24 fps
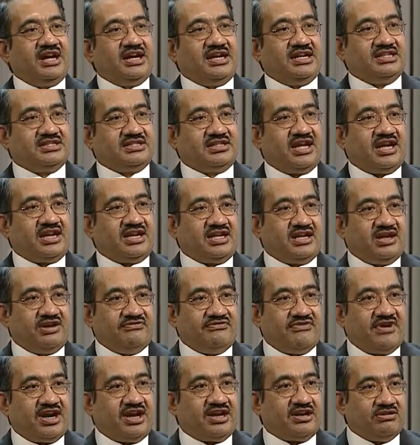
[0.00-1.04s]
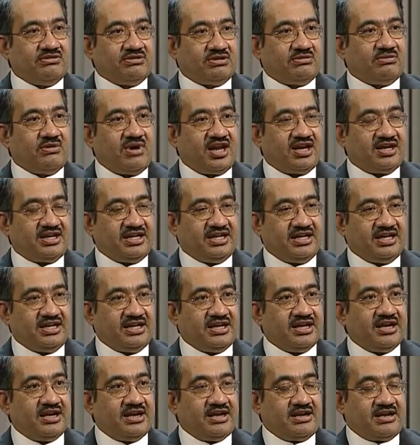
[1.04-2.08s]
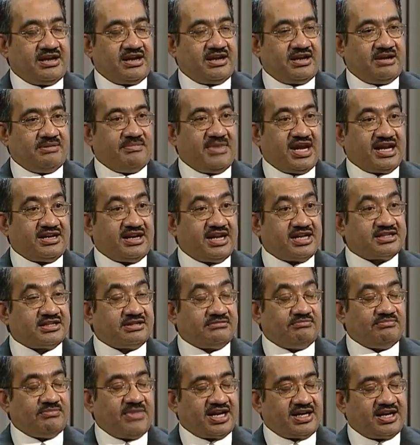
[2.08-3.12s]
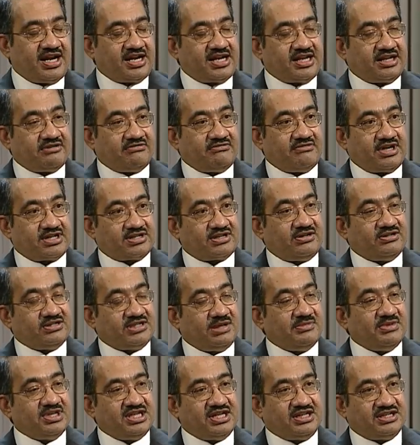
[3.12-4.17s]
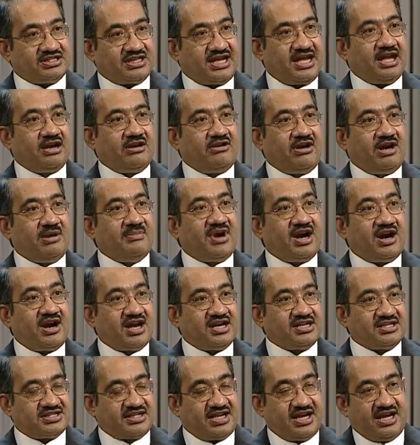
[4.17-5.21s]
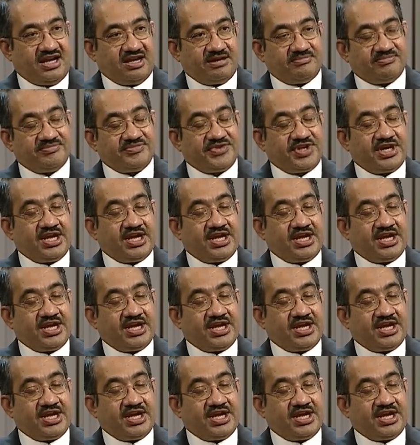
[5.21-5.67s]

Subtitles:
is getting a very good quality magnetic resonance imaging scan or MRI scan.